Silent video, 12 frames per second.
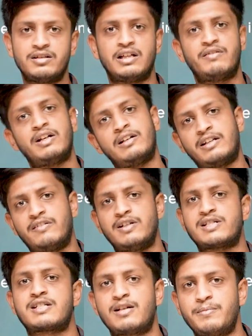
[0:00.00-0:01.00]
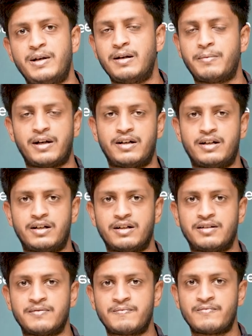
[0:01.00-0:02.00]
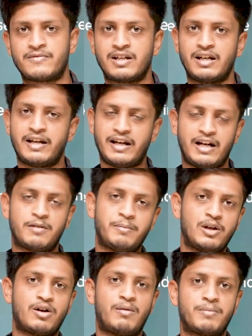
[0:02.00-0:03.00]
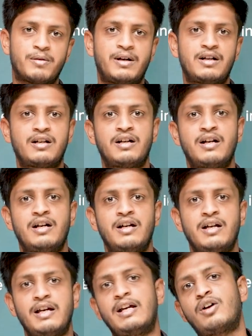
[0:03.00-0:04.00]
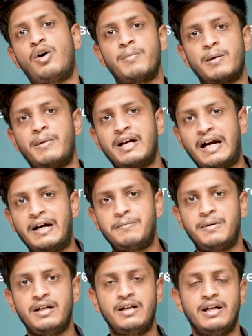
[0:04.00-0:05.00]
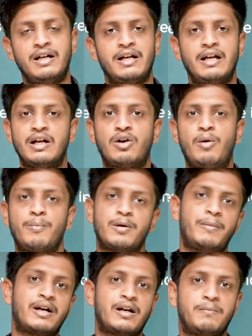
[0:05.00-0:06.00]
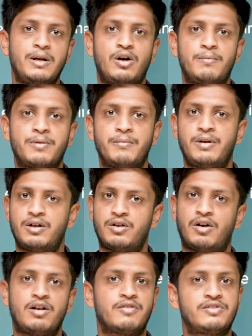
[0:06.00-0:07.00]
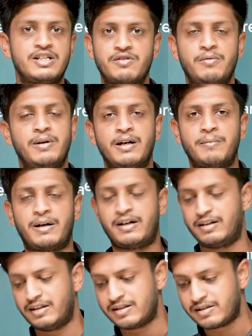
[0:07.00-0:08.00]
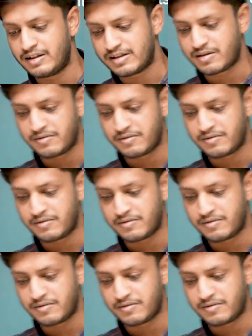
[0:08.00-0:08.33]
they will still be independent. A and B complement, A complement and B, A complement and B complement, all of these will be independent. This is